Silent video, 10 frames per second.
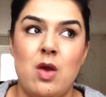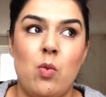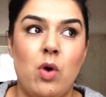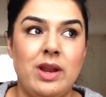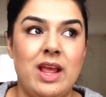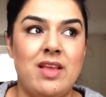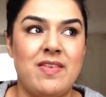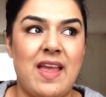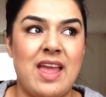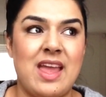One is
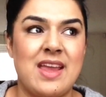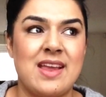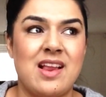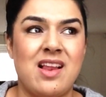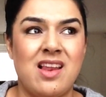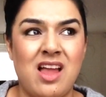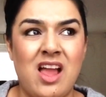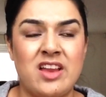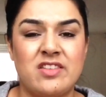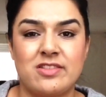a
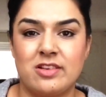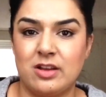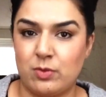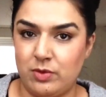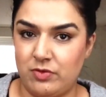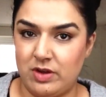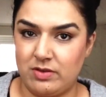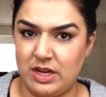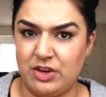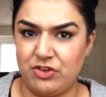light liquid
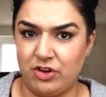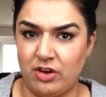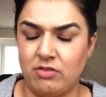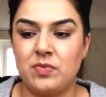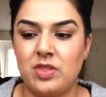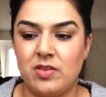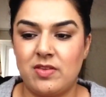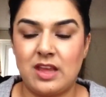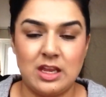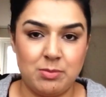foundation, the
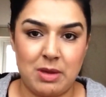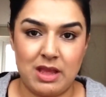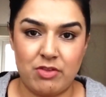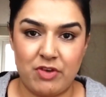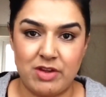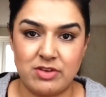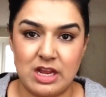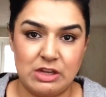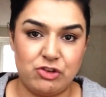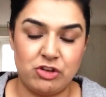Skinbase
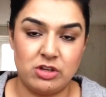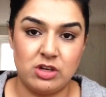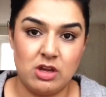foundation,